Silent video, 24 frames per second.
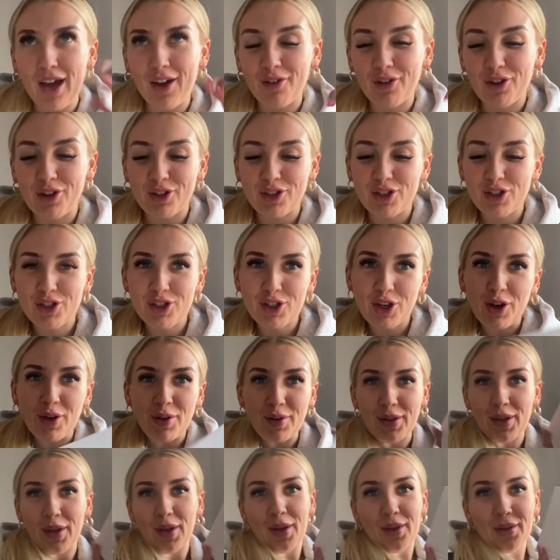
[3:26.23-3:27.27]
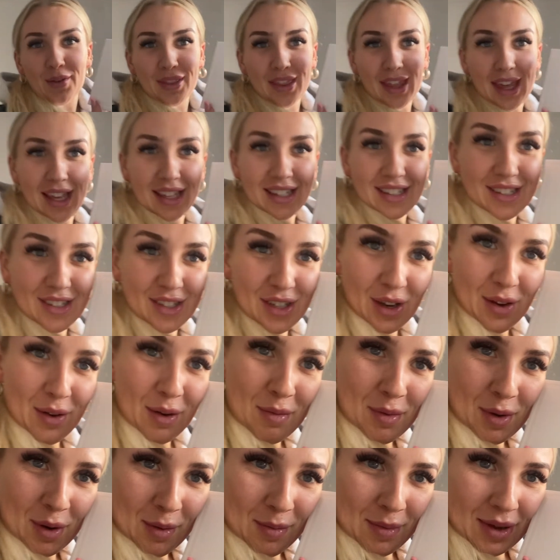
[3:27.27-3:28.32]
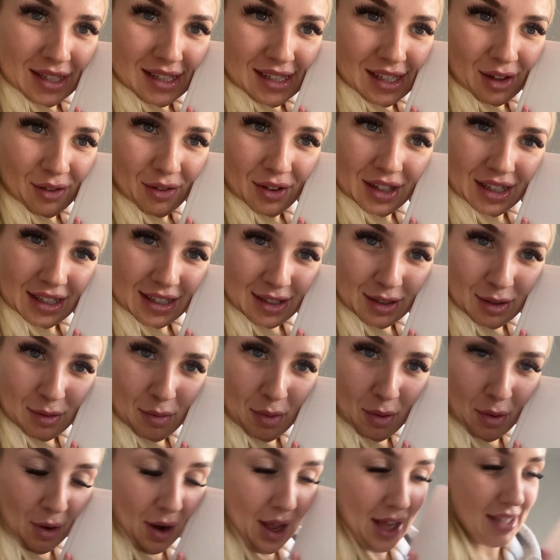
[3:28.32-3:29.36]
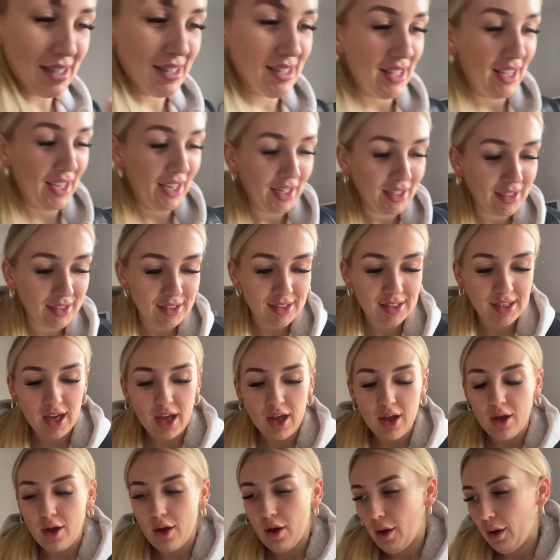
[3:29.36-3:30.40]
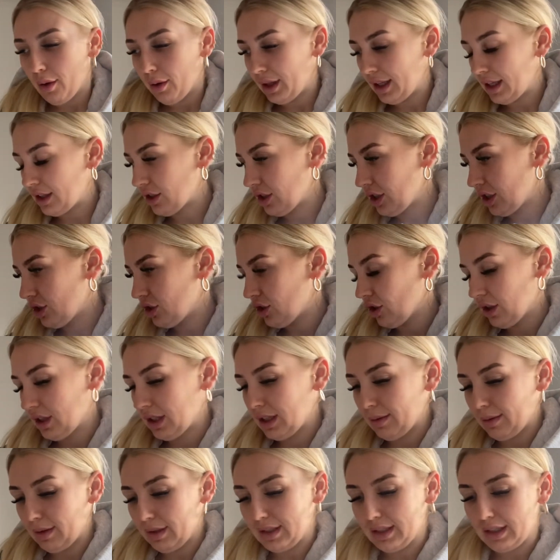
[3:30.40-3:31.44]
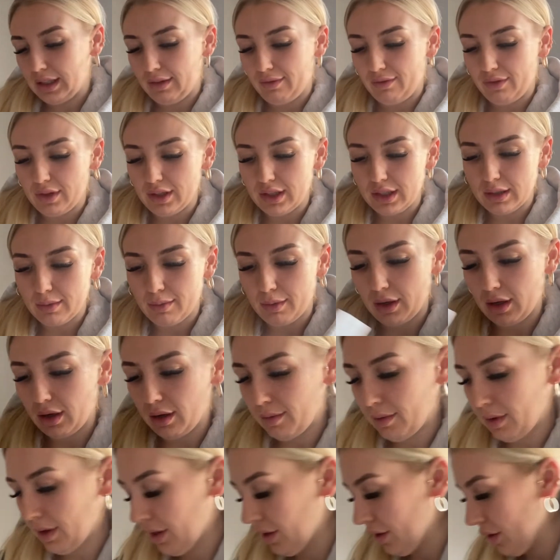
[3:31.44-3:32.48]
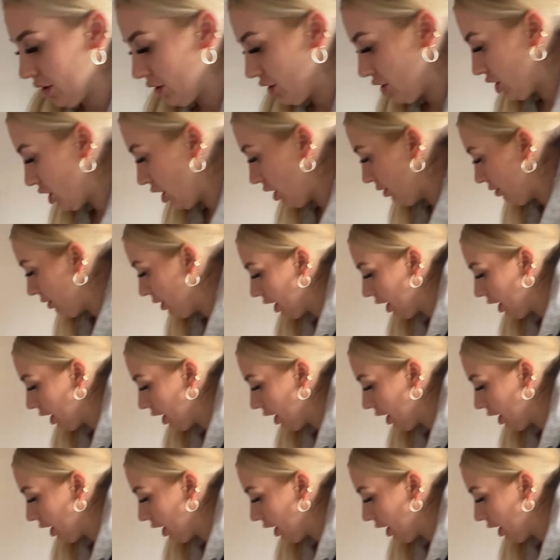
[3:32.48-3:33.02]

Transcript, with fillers: forgot to show you this too. I brought myself a little present. Literally just about to leave for the spa, but I thought I'd show